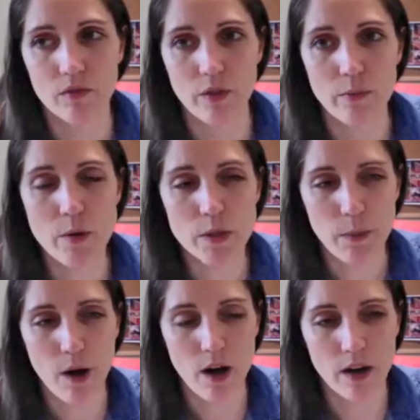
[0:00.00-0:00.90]
For the most
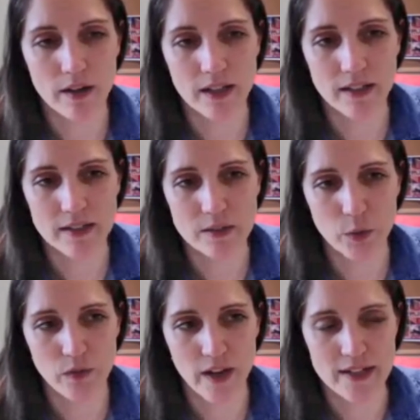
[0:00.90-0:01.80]
part, it's
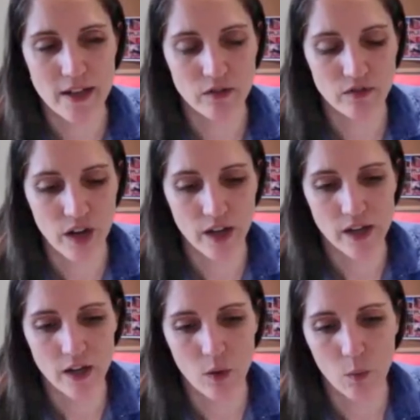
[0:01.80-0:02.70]
sort of
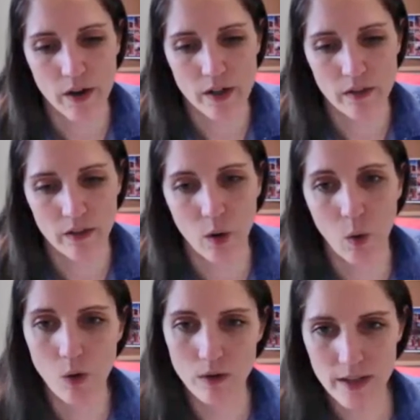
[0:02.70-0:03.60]
identifying what the
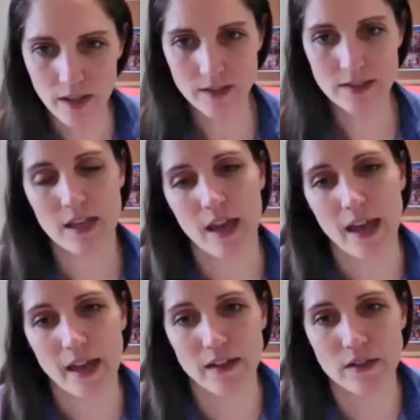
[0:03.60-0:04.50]
goal is.
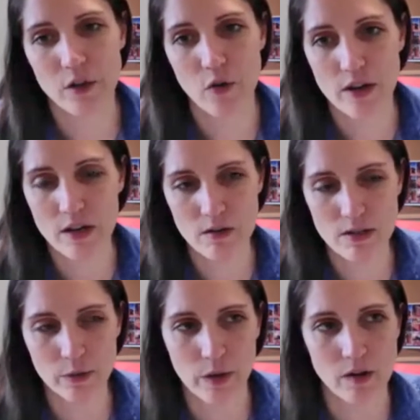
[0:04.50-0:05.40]
And, here at
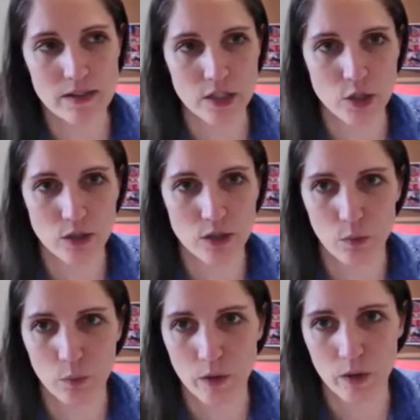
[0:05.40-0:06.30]
Illinois Art Station,
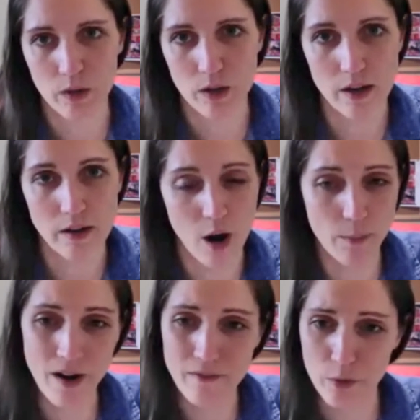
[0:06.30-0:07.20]
we're a
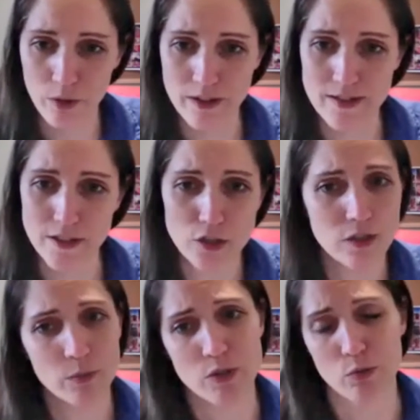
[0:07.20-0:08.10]
nonprofit organization
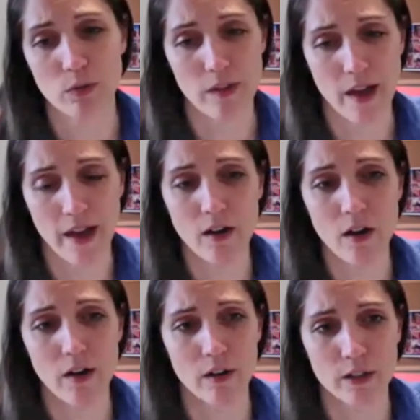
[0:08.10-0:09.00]
and we do rely
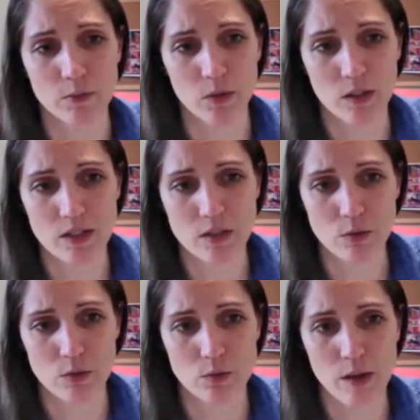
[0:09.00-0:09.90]
on our community
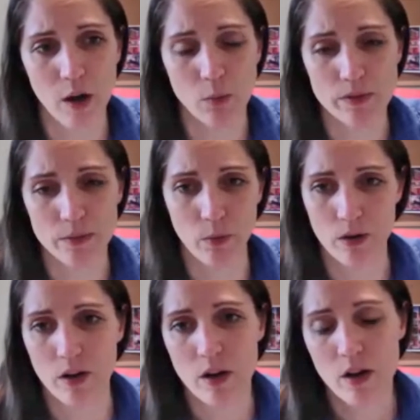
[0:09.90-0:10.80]
to help
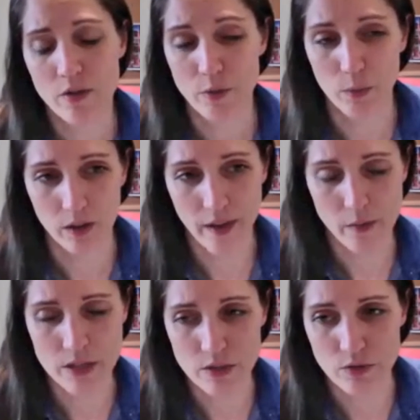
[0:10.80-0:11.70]
support the work that
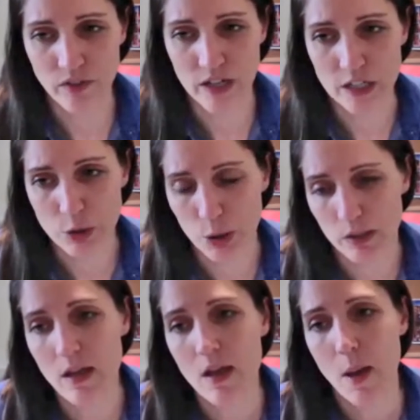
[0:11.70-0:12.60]
we do
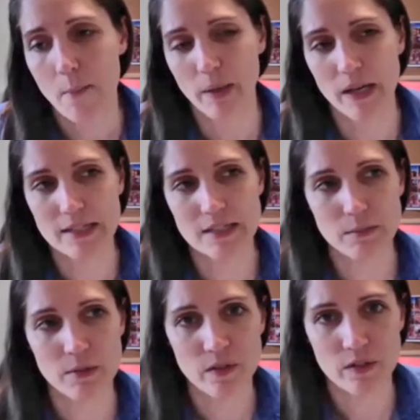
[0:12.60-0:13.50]
financially. But
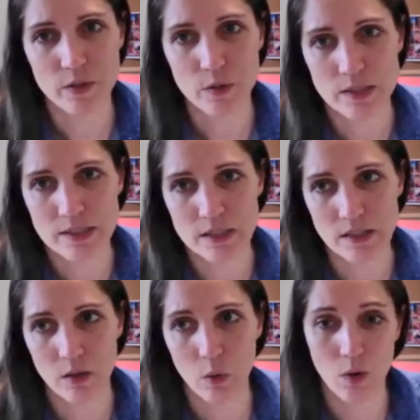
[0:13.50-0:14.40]
some of our
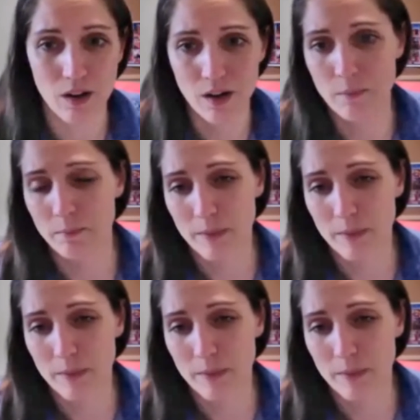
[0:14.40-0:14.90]
fundraising or